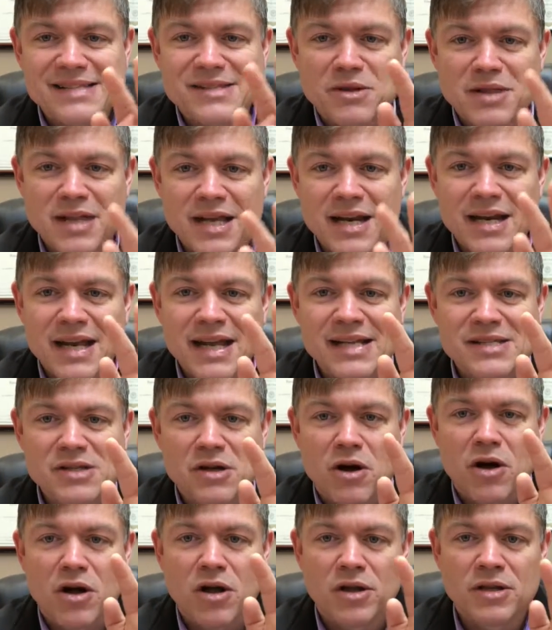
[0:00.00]
so then it's
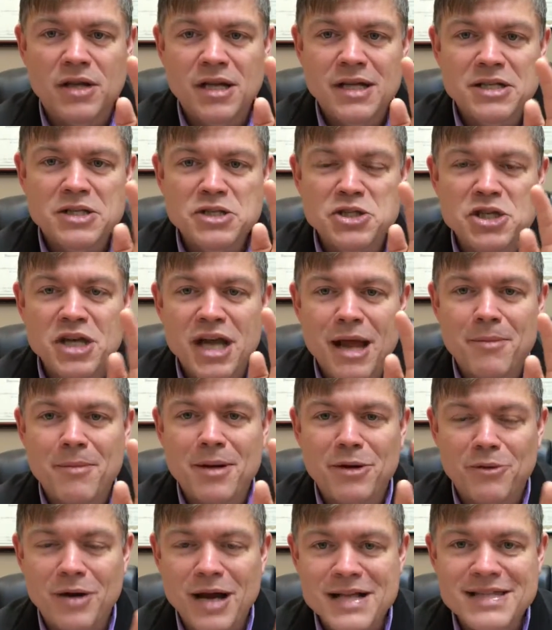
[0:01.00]
all
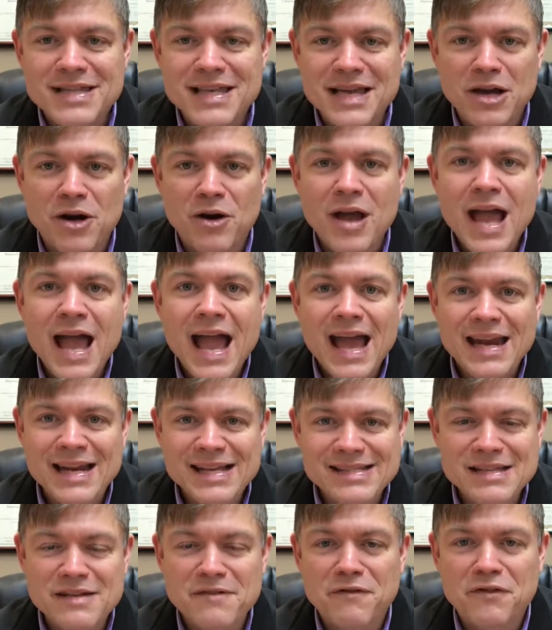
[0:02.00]
jamming right to here and
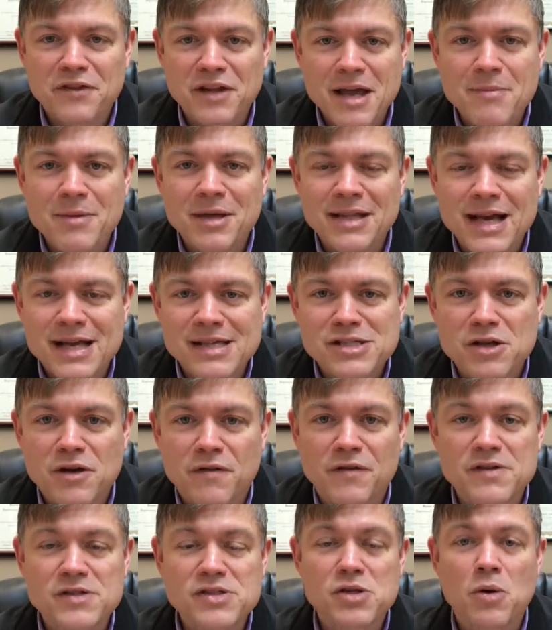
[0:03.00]
it's inflaming that surface.